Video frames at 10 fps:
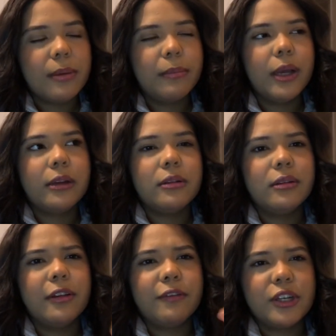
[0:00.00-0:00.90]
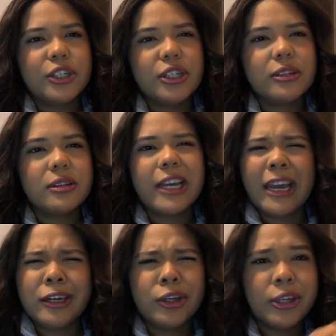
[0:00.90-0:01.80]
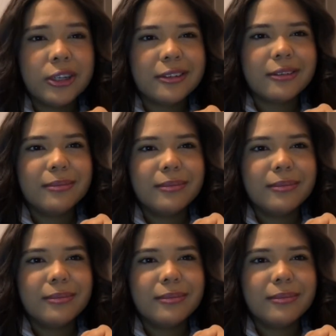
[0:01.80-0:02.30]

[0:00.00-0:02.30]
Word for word: but the fish is kind of cooked,